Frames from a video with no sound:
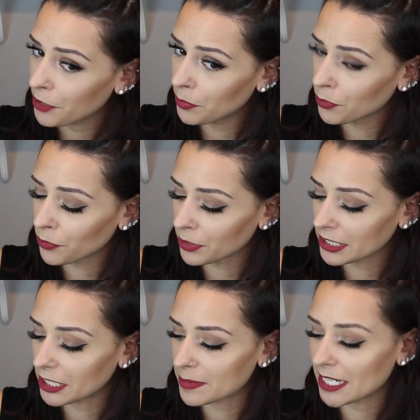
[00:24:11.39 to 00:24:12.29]
People were
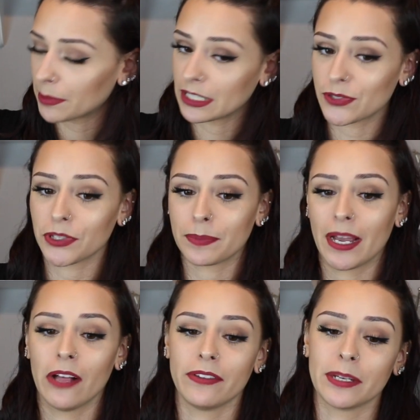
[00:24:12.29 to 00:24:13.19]
really upset when they saw the
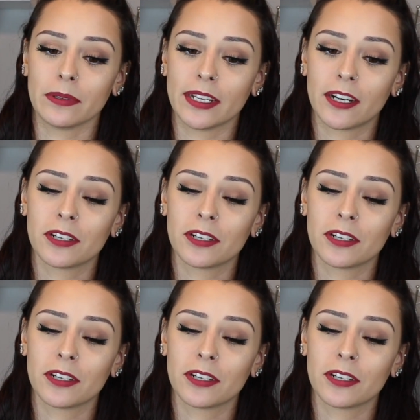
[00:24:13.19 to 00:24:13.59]
palette and they were like,